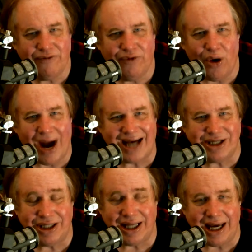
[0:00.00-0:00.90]
for,
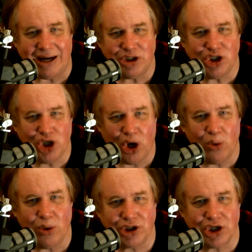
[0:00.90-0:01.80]
as the show
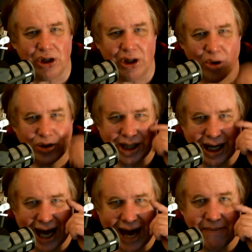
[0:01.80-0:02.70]
was
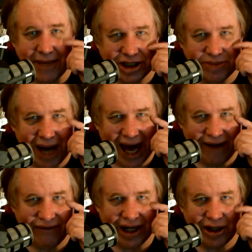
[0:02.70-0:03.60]
closing, a
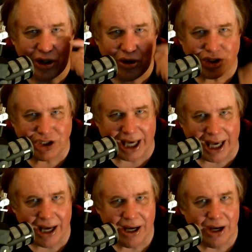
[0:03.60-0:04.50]
misbehaving
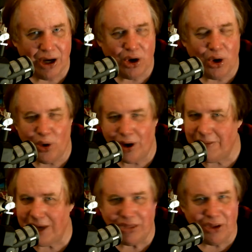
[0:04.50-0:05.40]
Lucy who
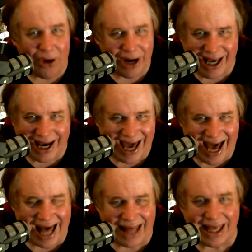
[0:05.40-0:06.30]
had been naughty
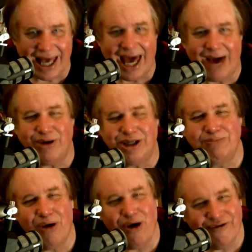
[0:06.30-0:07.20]
again, it
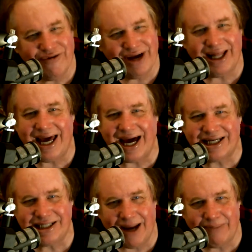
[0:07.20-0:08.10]
was perfectly
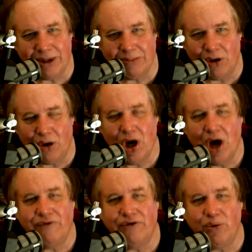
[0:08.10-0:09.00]
acceptable
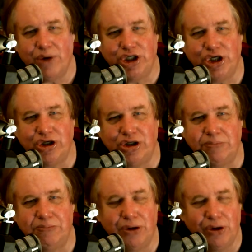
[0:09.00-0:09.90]
for Richard
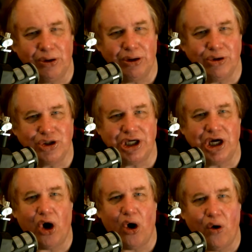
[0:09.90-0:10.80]
to pull
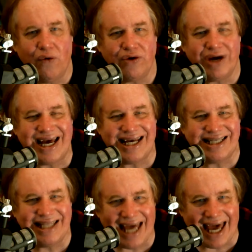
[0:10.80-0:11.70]
Lucy over
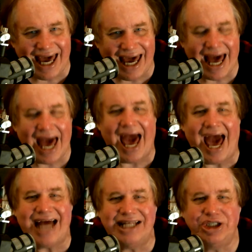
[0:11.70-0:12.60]
his knee
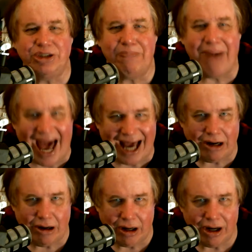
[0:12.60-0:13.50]
and
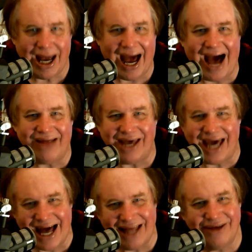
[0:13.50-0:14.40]
spank her at
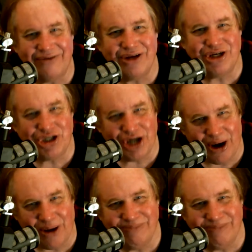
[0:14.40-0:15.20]
the end of the show.